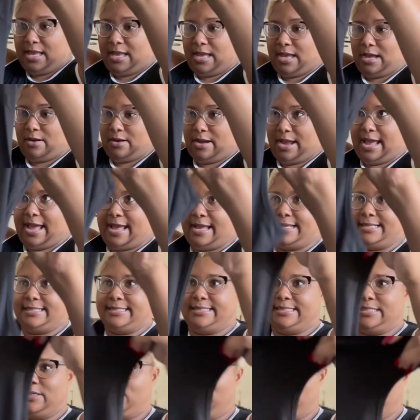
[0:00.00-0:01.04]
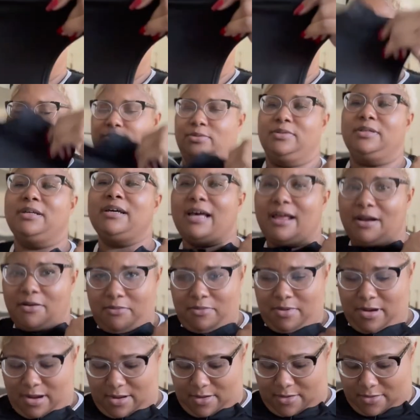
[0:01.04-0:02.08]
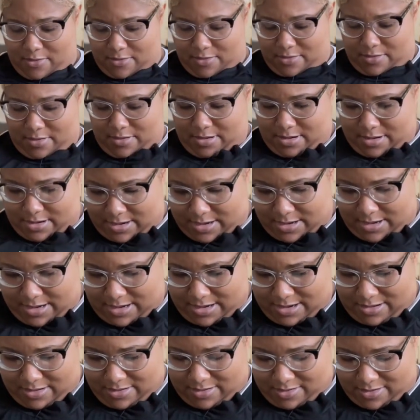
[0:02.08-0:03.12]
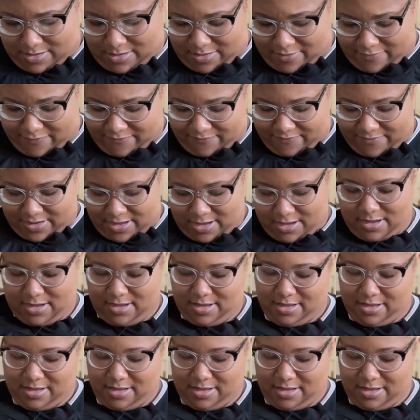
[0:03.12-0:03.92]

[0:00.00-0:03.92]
Okay, so ooh, I don't know. Oh fuck.